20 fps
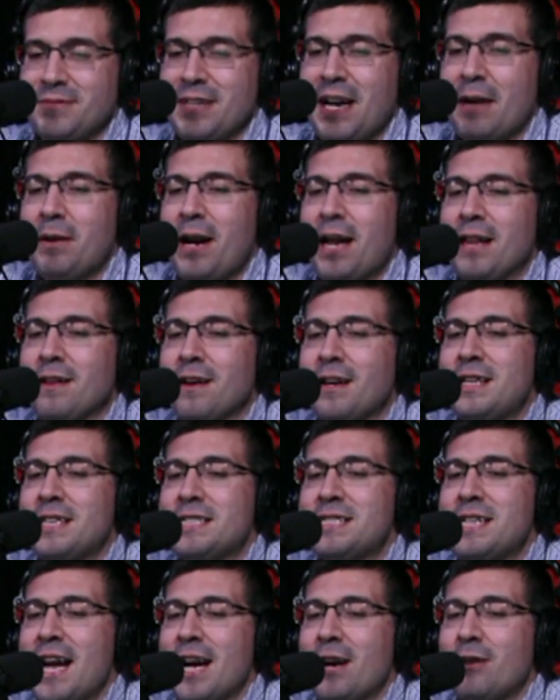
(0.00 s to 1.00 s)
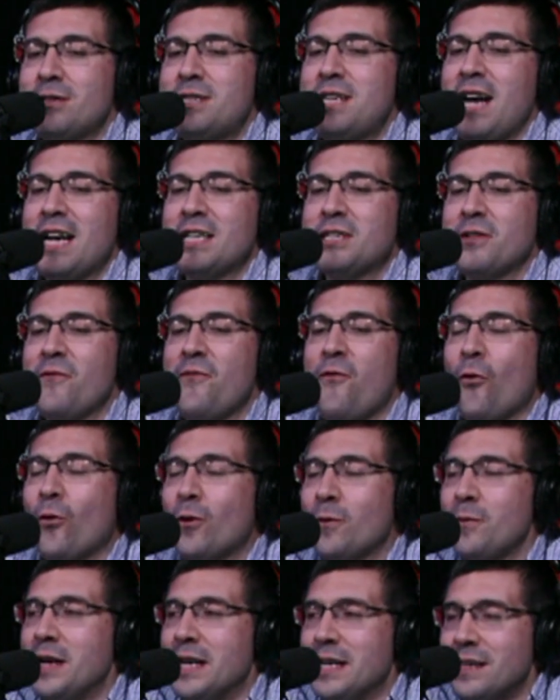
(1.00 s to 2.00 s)
I mean, I look at this and I go, Donta
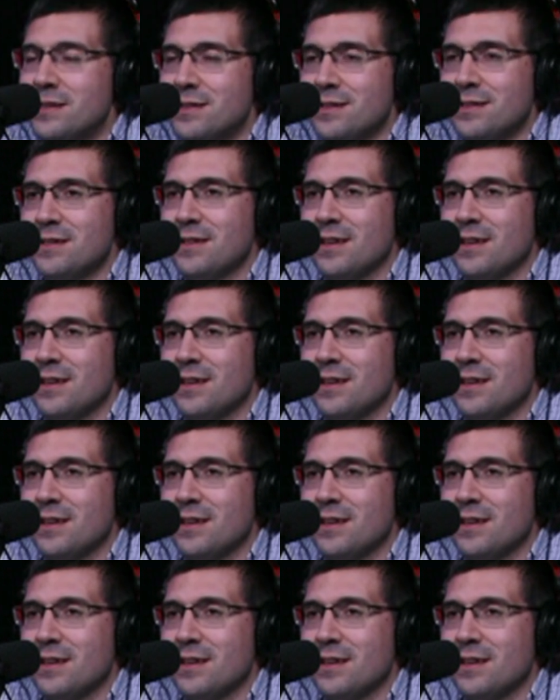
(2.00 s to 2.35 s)
Foreman.